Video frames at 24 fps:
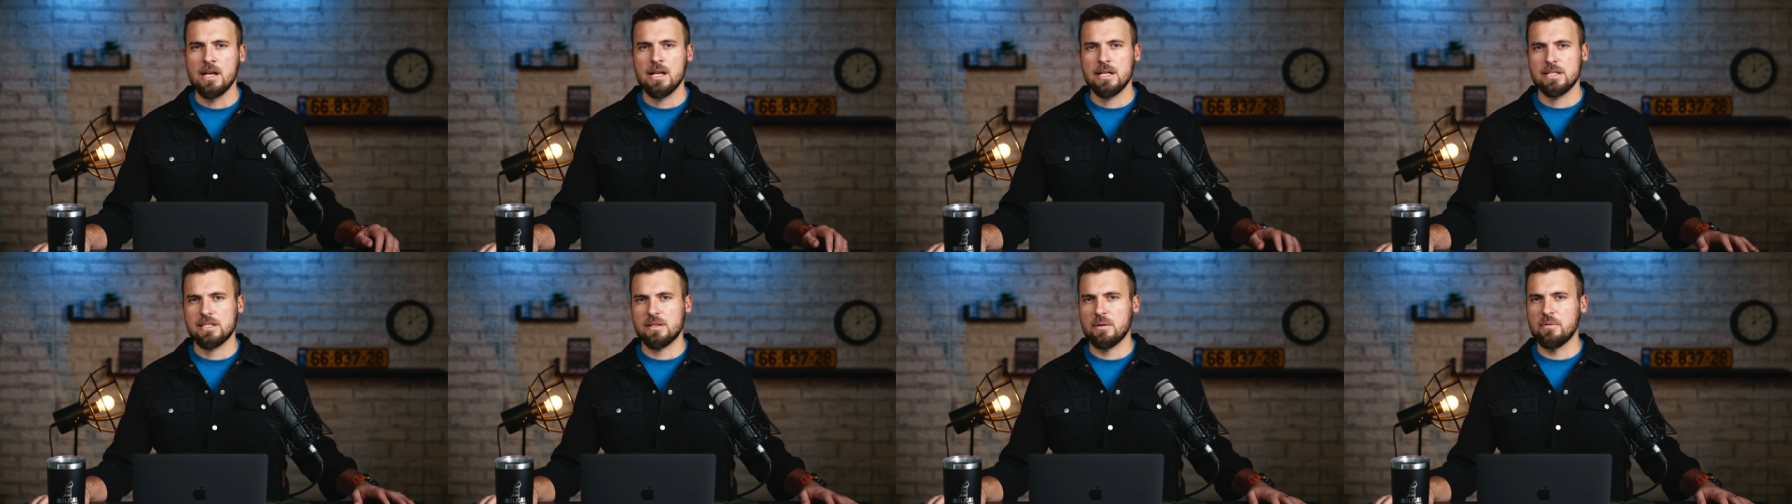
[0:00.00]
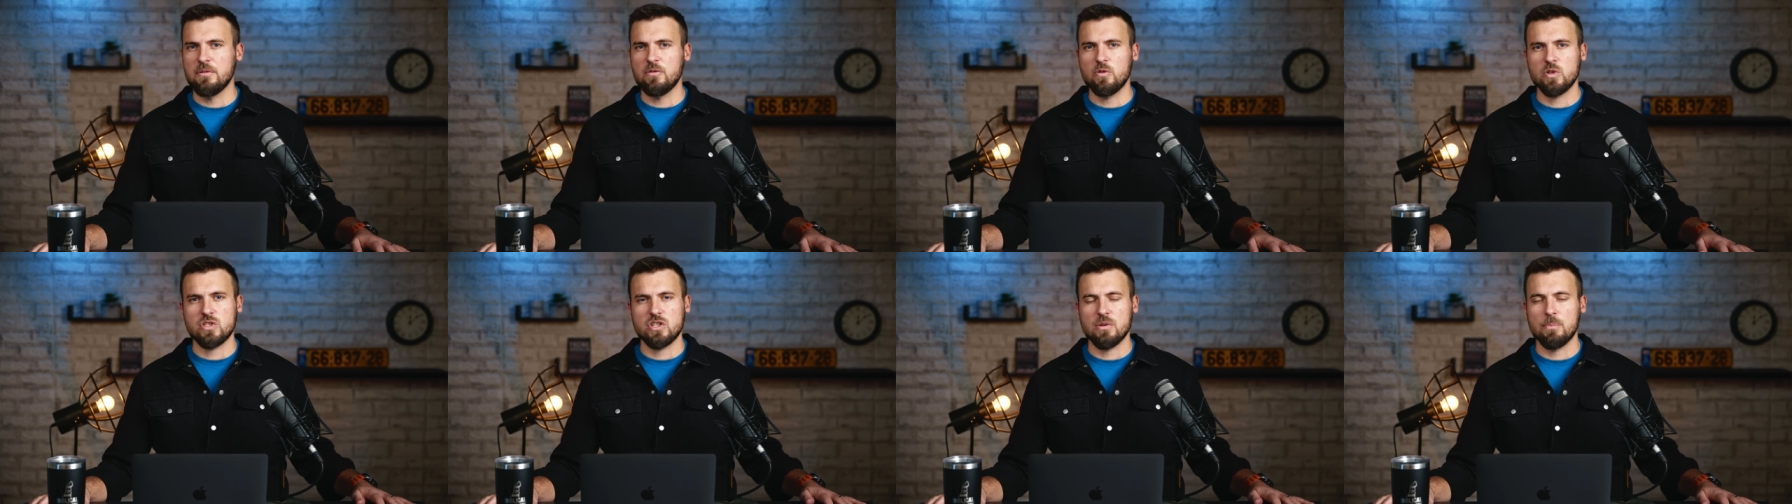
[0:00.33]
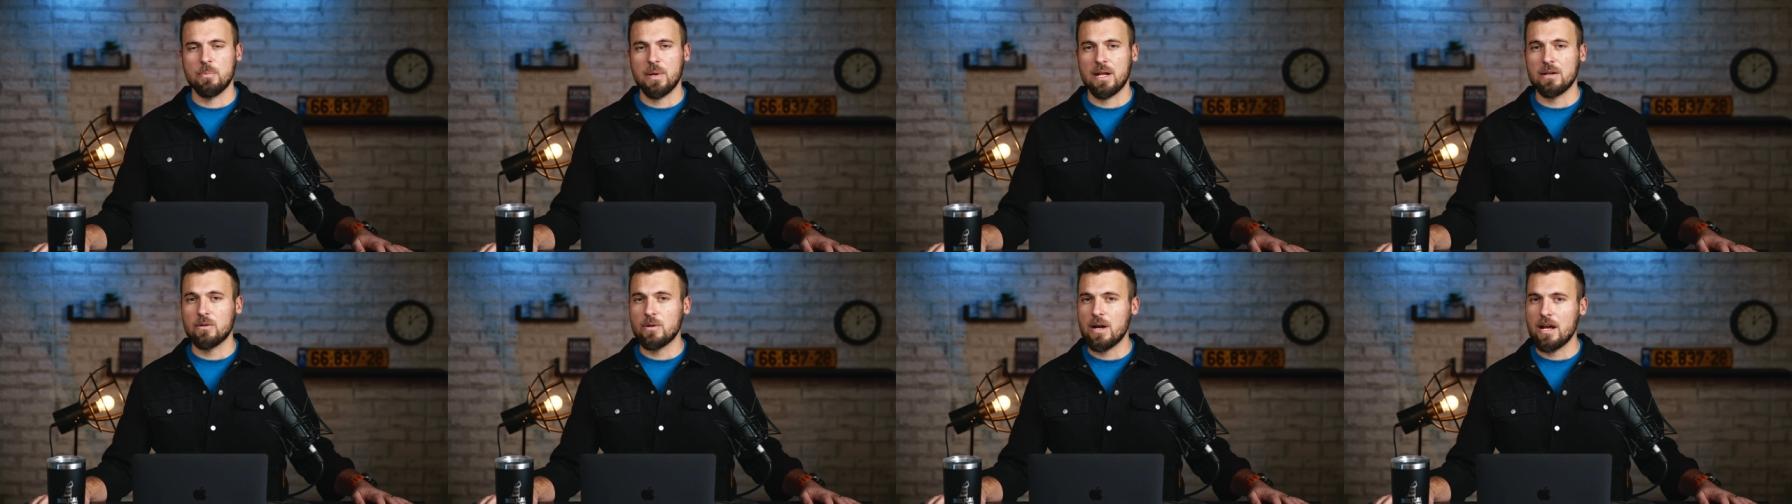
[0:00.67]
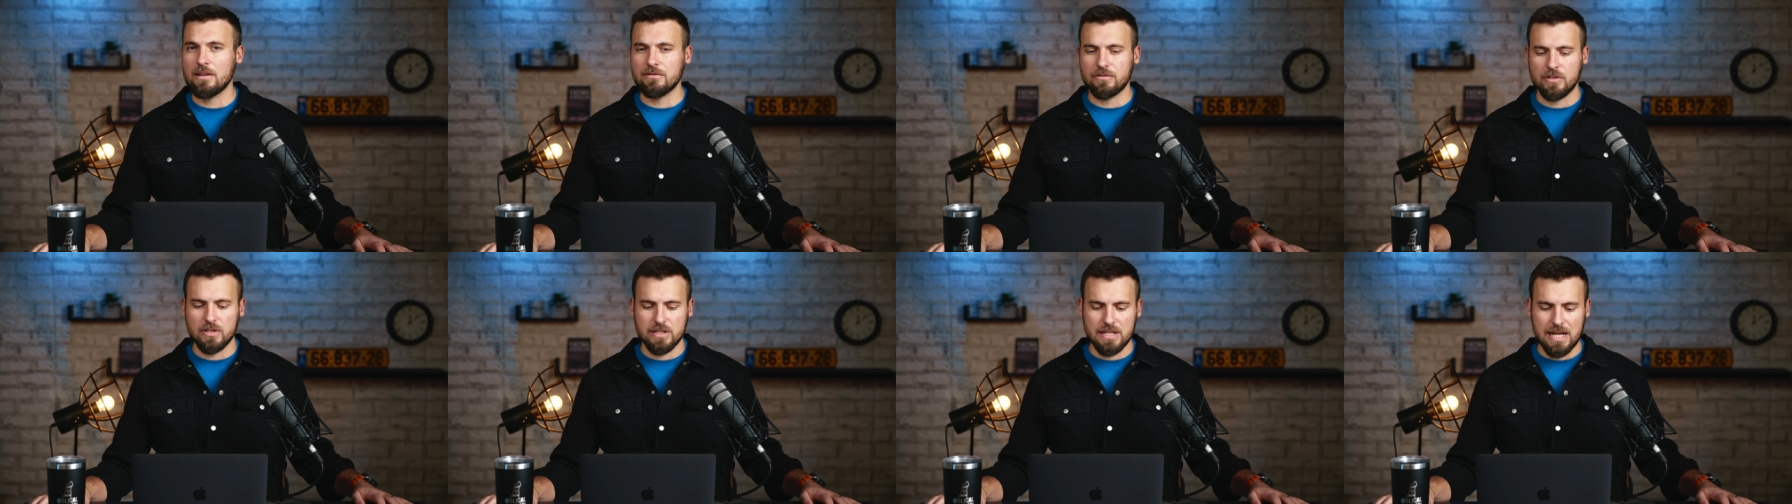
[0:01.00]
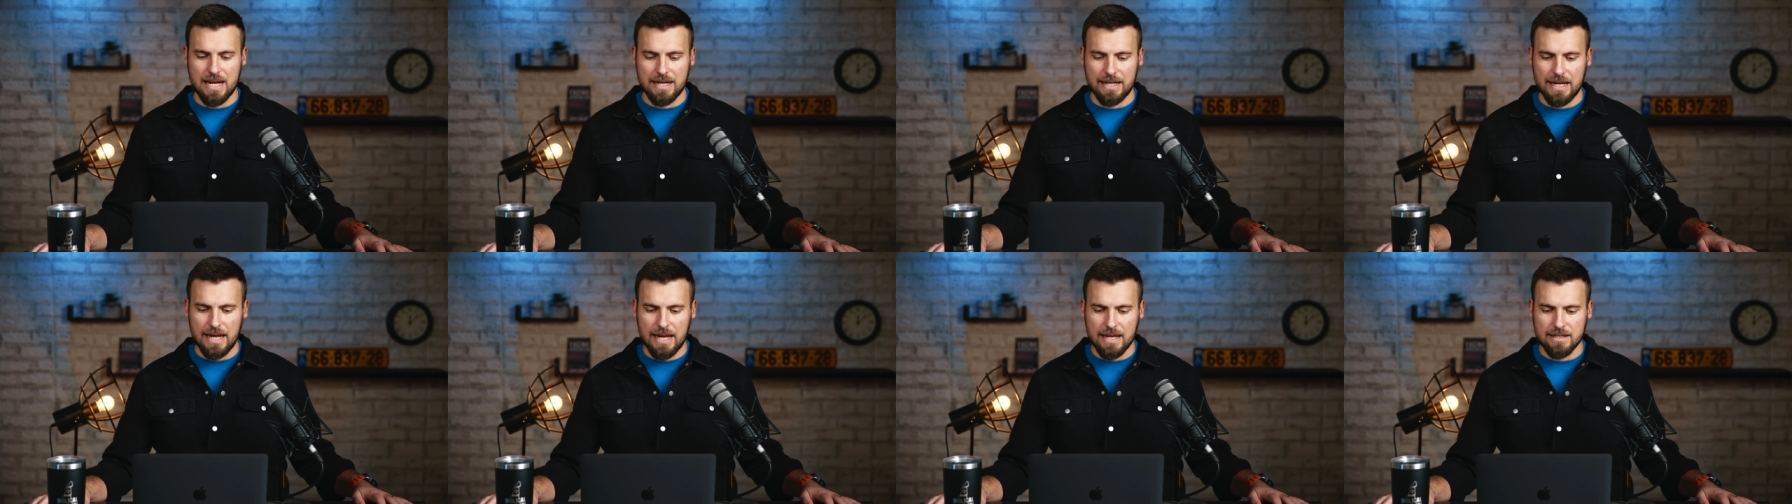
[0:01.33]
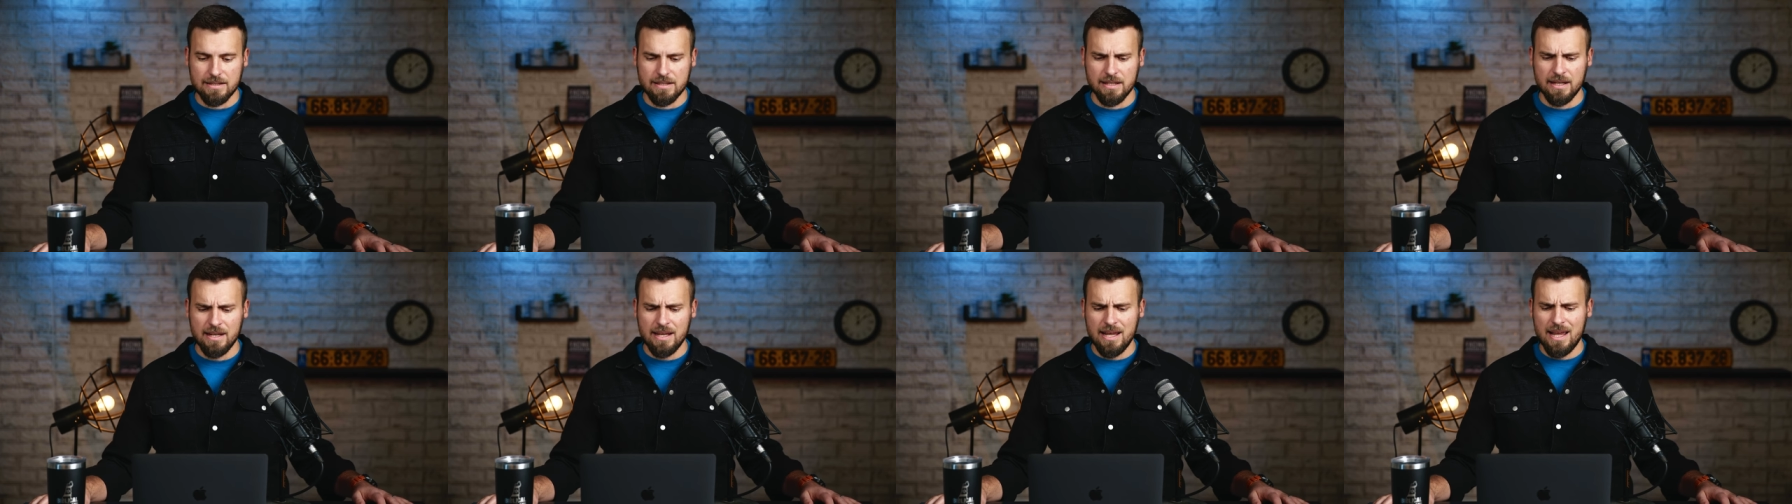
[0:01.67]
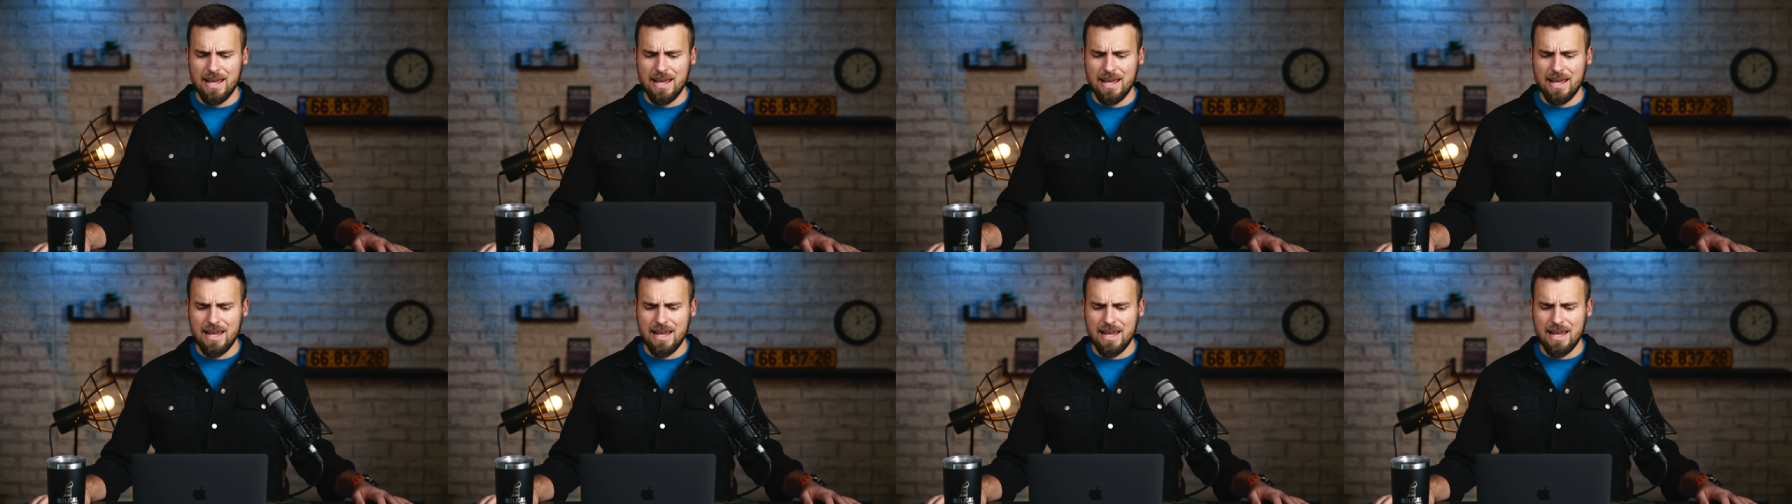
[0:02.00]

some of which have been around for decades.